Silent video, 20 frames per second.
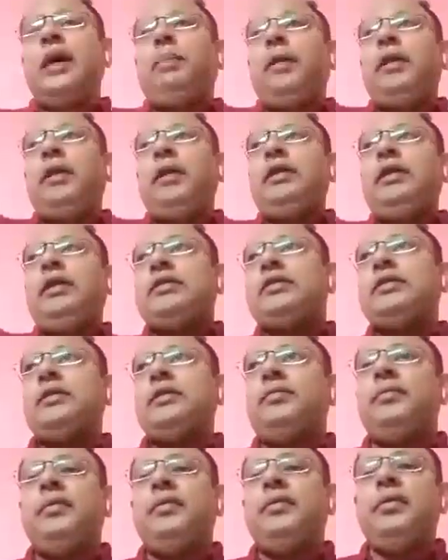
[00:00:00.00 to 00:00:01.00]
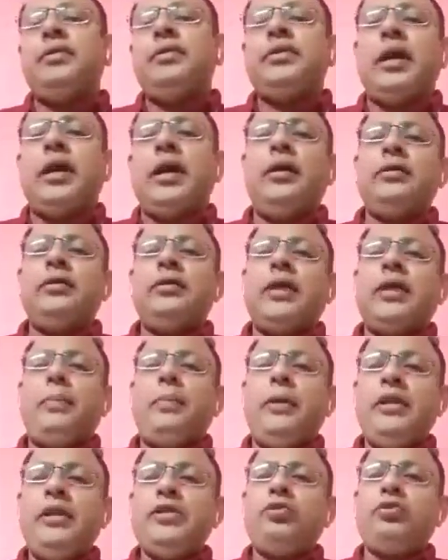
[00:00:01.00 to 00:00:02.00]
Japanese
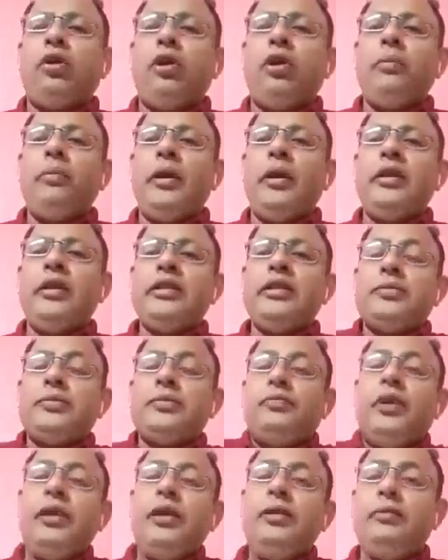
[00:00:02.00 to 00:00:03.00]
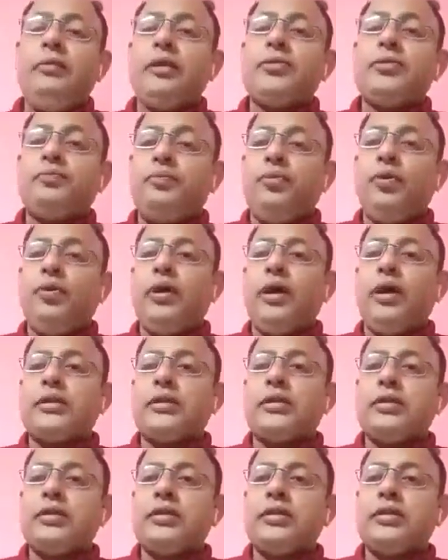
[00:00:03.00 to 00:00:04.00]
government is very much
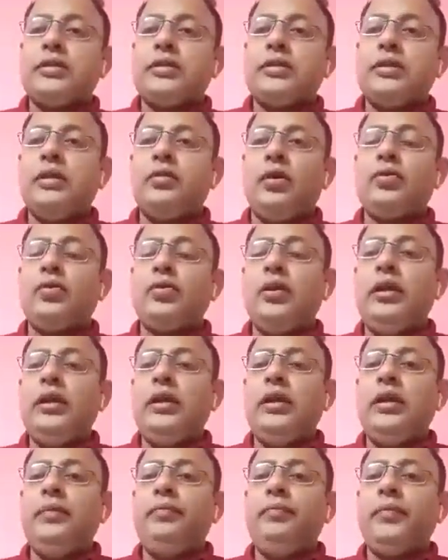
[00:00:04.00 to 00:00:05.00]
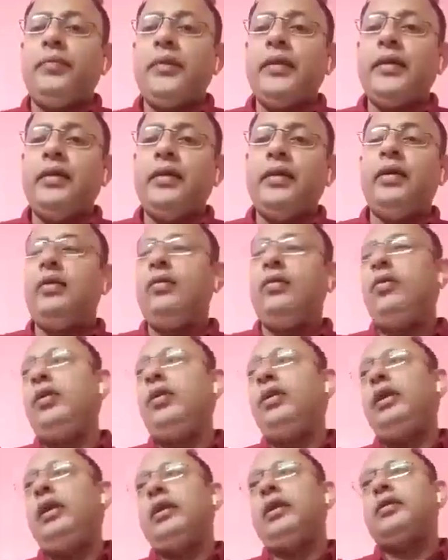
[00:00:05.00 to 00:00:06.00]
focused not only
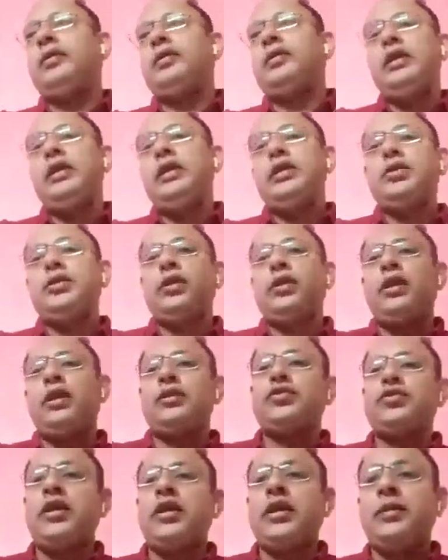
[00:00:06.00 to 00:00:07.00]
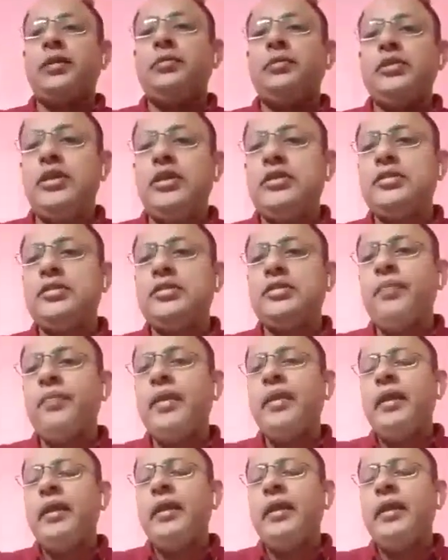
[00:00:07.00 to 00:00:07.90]
traditional trade and business.